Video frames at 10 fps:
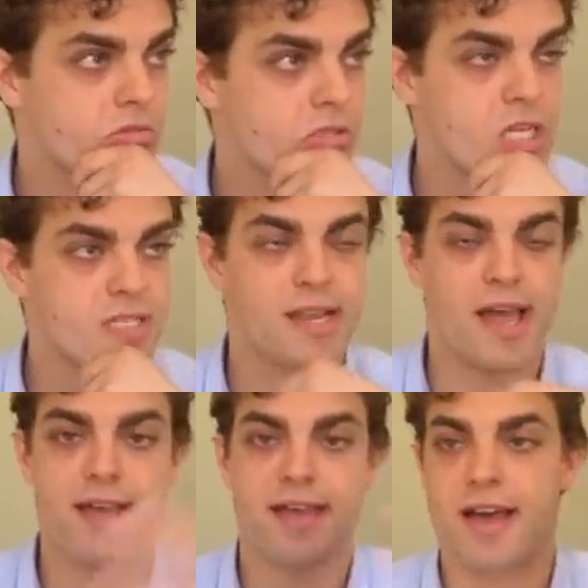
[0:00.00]
just
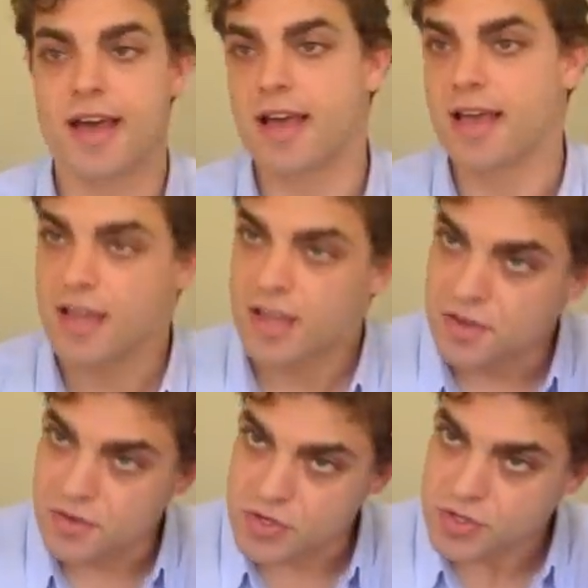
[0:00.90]
like
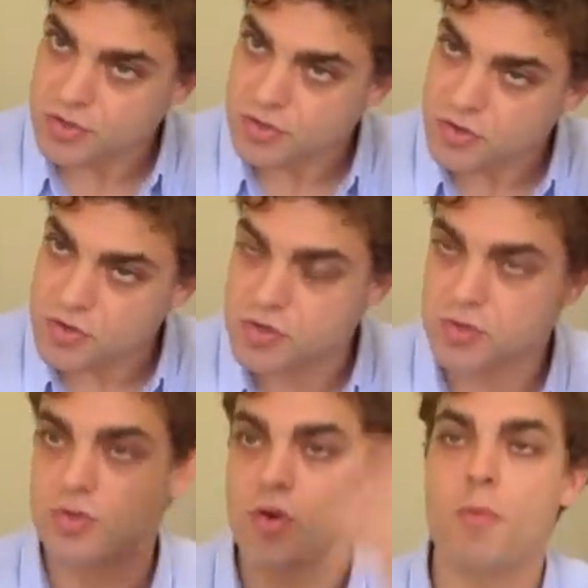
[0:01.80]
you
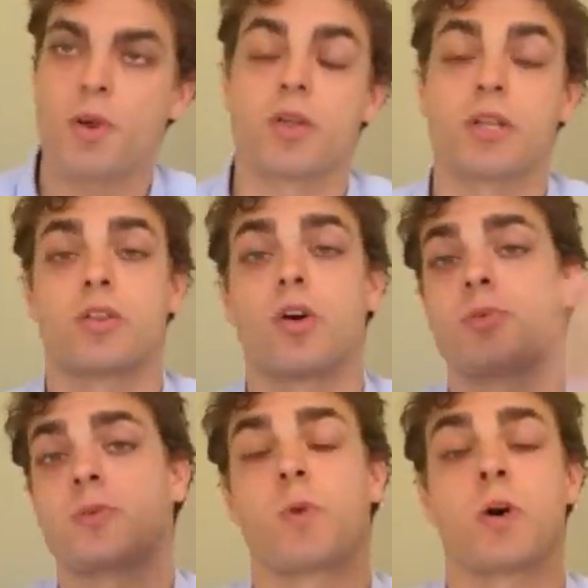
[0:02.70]
should open on the
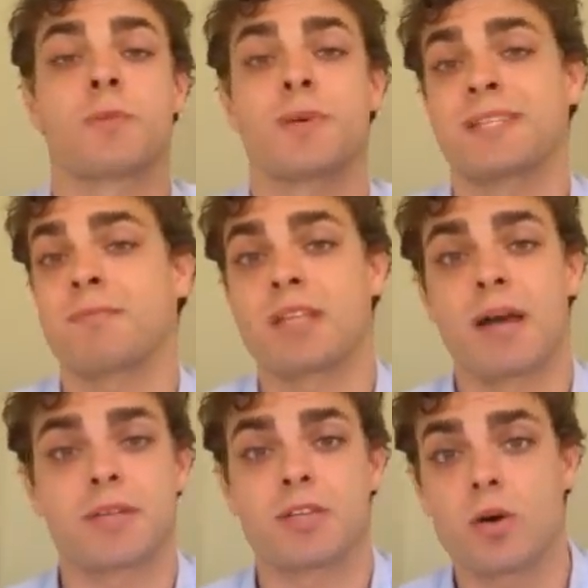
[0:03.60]
top spot. But
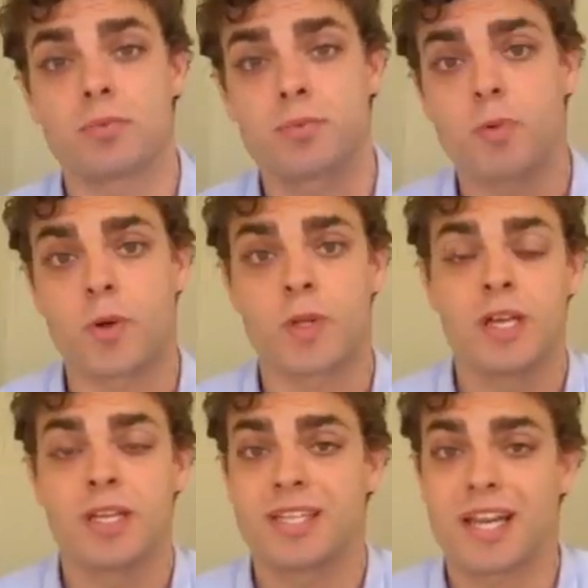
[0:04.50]
sometimes the top spot,
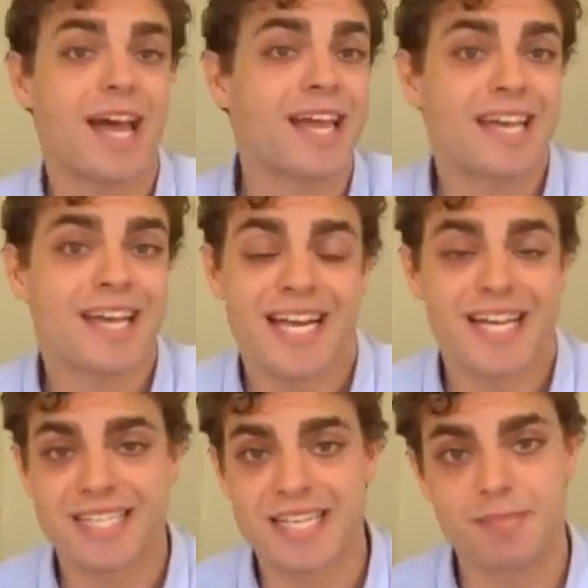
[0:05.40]
they're like
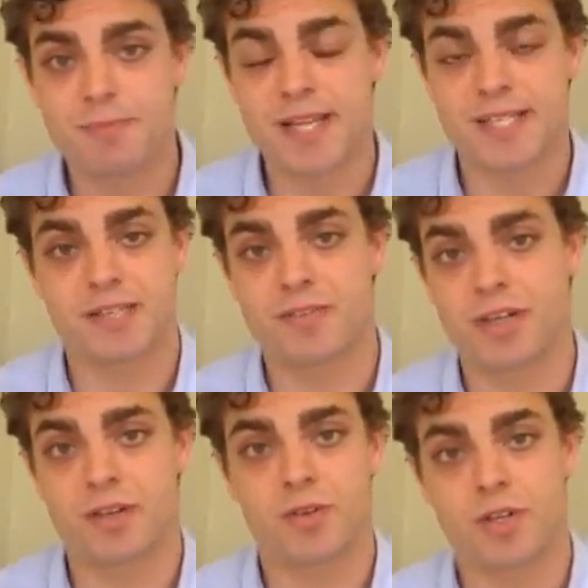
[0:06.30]
crazy expensive
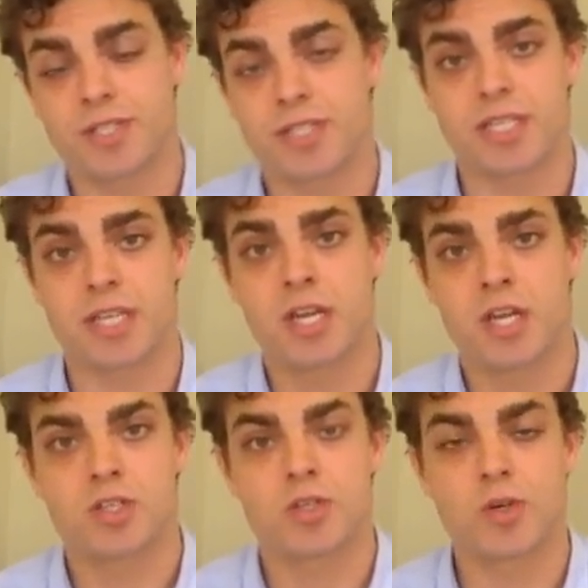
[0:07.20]
here in New York City.
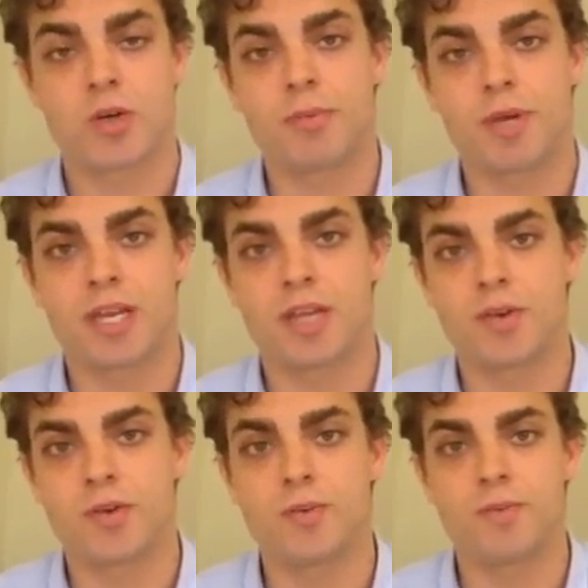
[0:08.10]
So I mean,
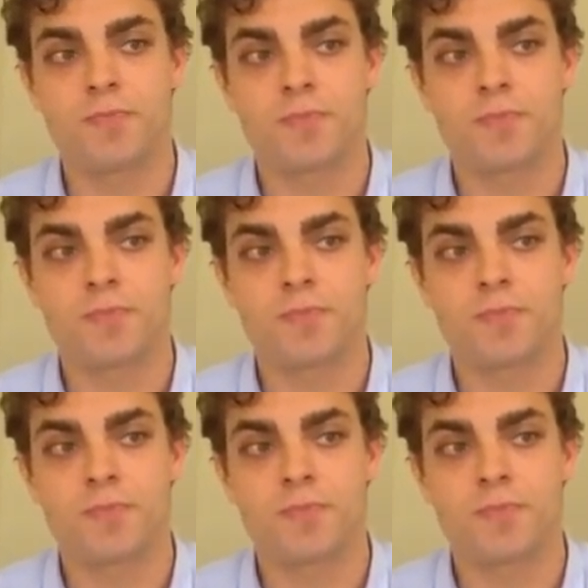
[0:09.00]
you